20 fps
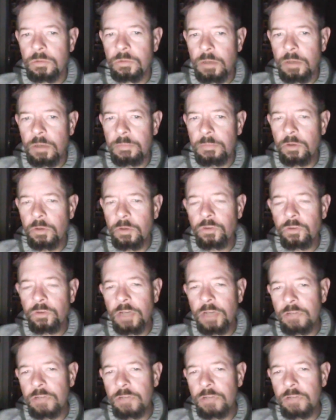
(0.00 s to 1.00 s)
Uh,
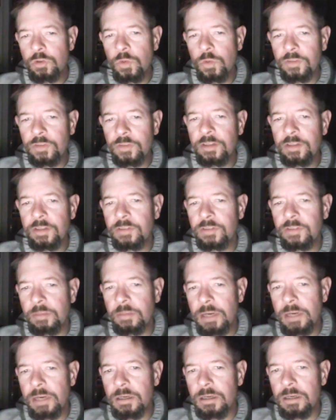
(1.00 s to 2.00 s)
those are not true whiskeys in
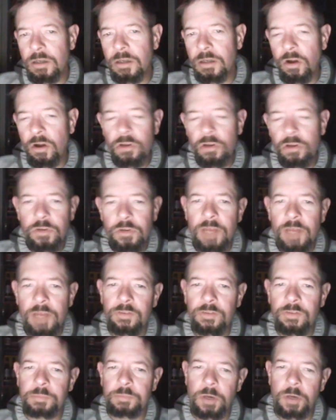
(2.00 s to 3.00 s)
America. All you have
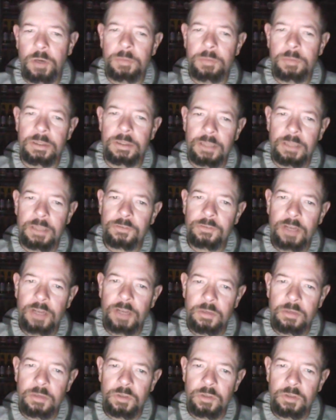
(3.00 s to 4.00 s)
is bourbon. That's
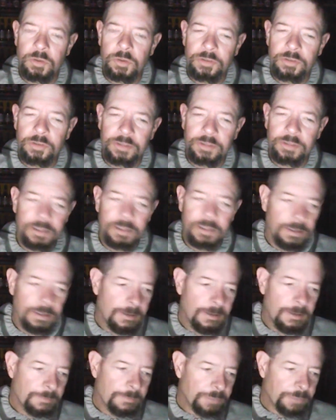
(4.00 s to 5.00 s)
not a real whiskey.
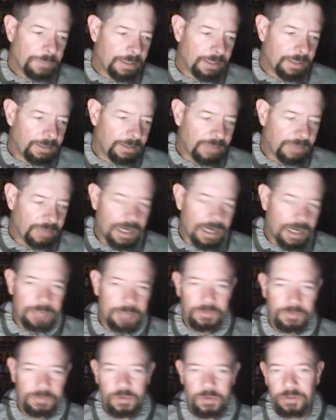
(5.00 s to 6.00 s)
And then
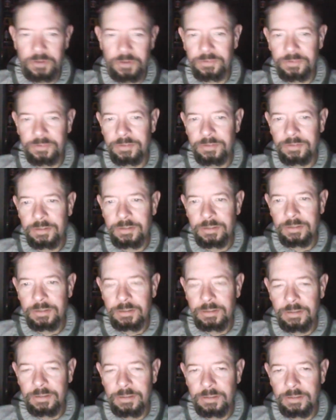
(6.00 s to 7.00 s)
Tom, of course,
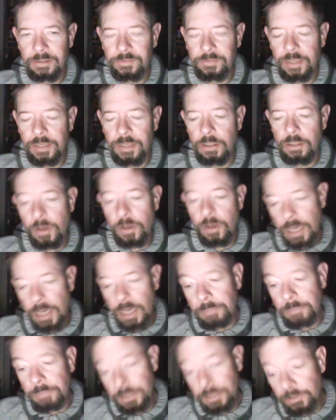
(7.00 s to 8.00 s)
said, No,
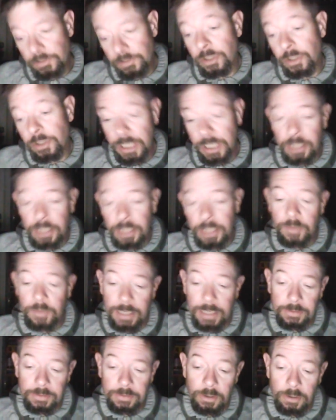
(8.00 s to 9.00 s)
I believe you're
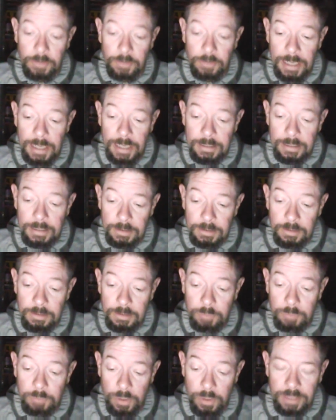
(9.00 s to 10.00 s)
incorrect on that
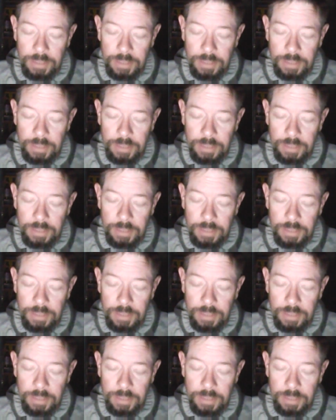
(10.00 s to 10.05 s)
point.